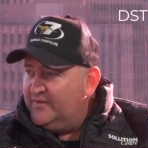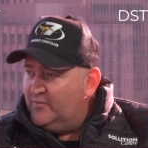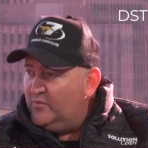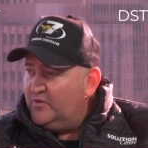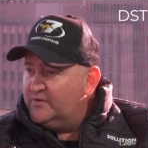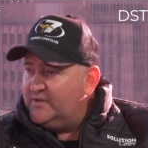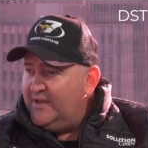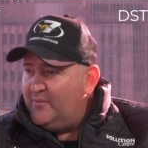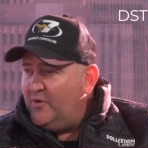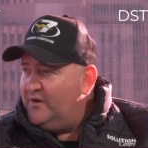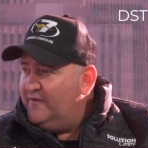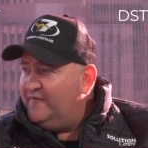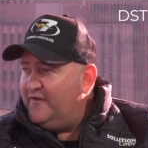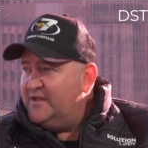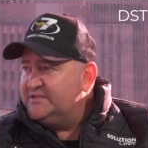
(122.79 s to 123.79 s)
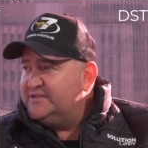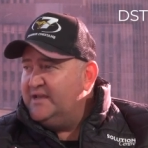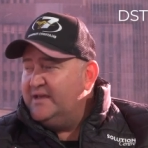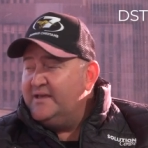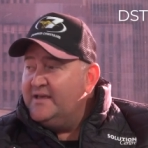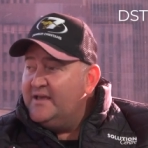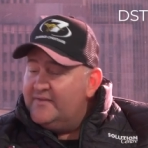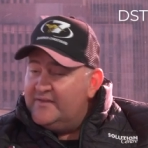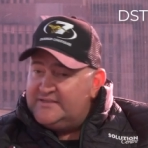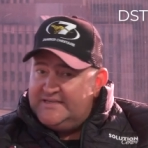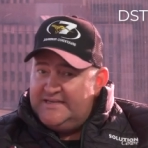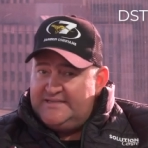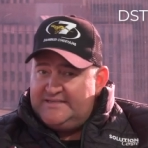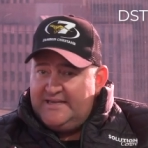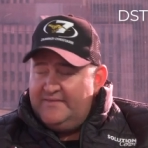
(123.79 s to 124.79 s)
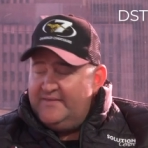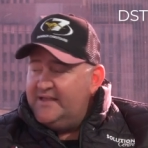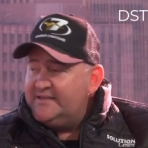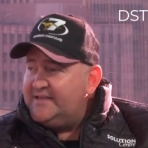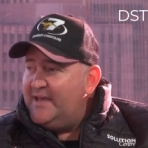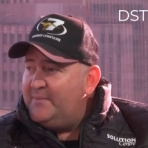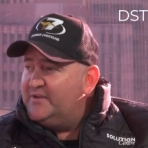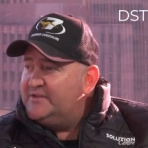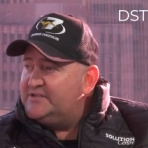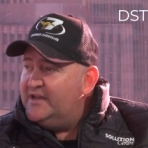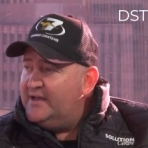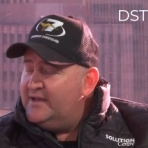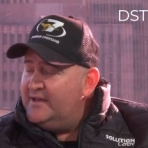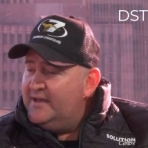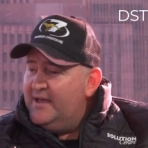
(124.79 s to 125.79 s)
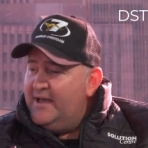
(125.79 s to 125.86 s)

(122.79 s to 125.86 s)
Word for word: the World Cup qualifiers here, the T10 that's happened here.